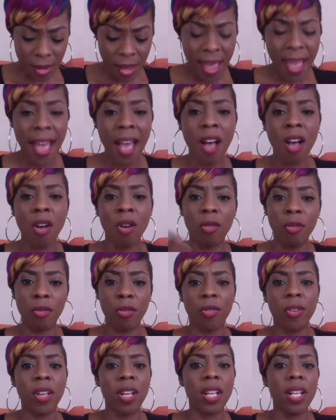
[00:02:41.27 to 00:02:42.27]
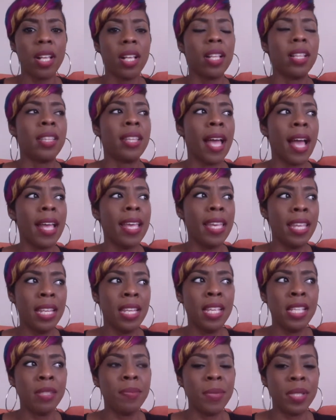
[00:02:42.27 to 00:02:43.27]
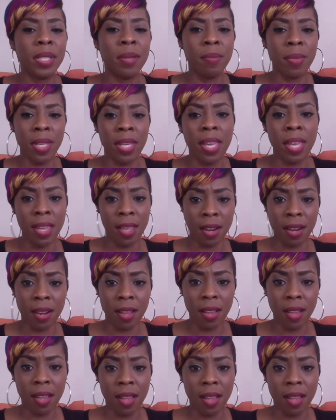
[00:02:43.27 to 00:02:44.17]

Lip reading: health that he needs me to be in